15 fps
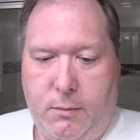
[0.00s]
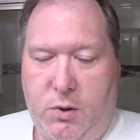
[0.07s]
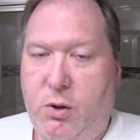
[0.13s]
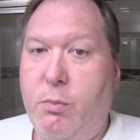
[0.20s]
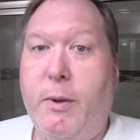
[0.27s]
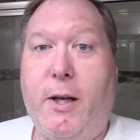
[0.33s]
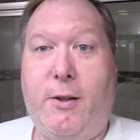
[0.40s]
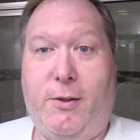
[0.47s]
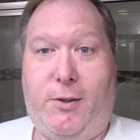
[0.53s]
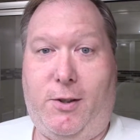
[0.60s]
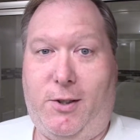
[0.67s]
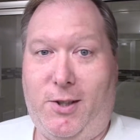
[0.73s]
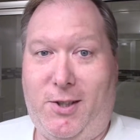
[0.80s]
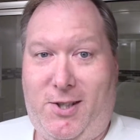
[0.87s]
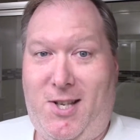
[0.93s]
smells
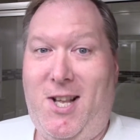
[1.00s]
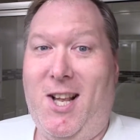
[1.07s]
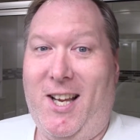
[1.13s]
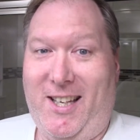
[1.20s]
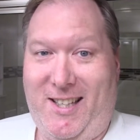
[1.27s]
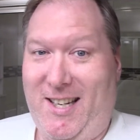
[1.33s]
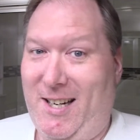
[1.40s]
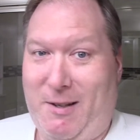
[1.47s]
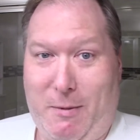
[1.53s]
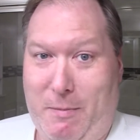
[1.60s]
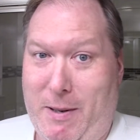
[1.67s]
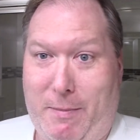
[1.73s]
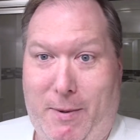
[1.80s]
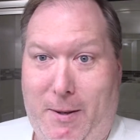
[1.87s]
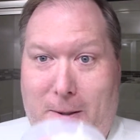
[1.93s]
just like Dr.
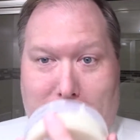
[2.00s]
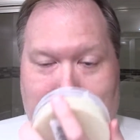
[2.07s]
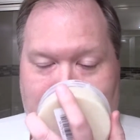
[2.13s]
Pepper.